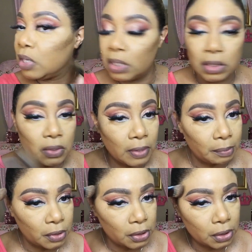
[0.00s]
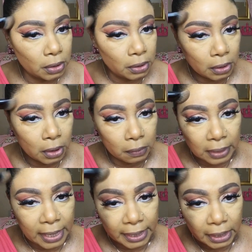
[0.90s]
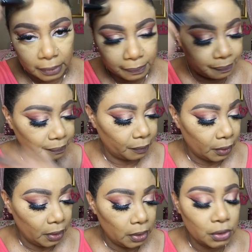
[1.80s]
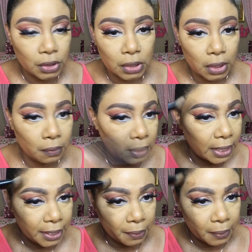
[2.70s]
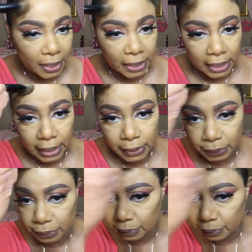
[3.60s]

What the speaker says: So I'm just low lighting. Just low lighting right now.